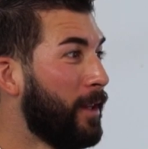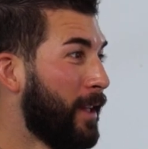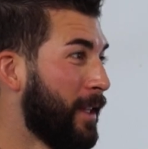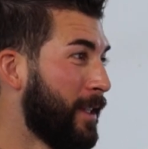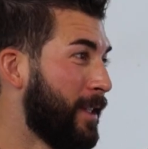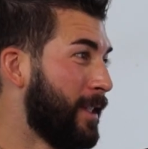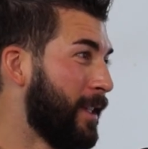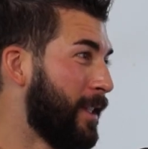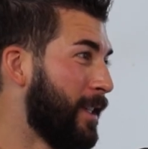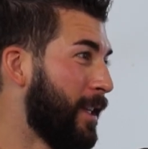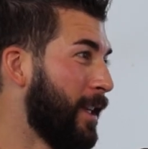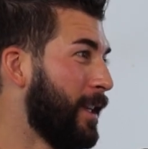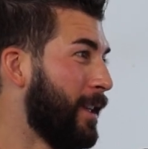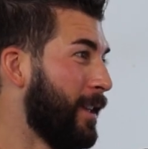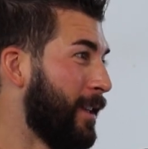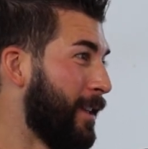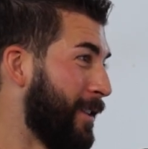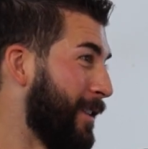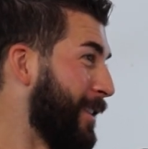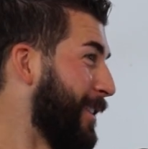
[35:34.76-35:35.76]
that's the
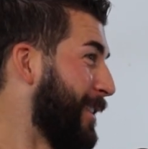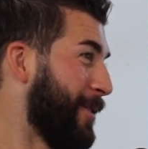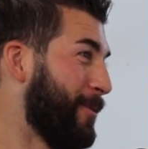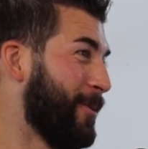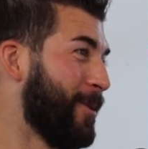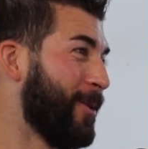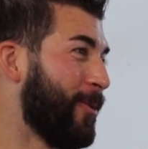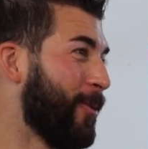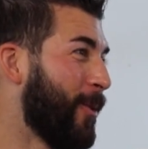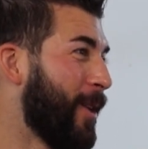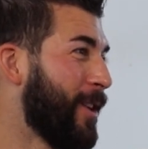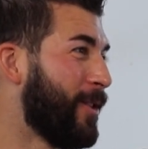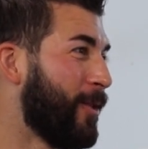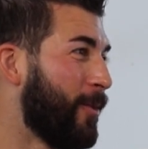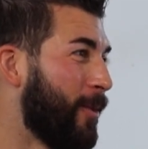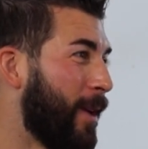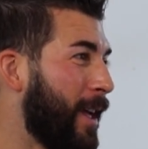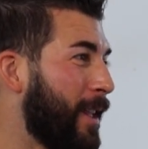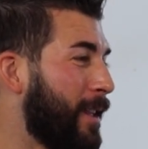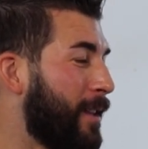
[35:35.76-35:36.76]
same situation,
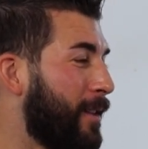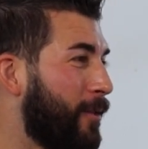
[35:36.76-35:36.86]
right?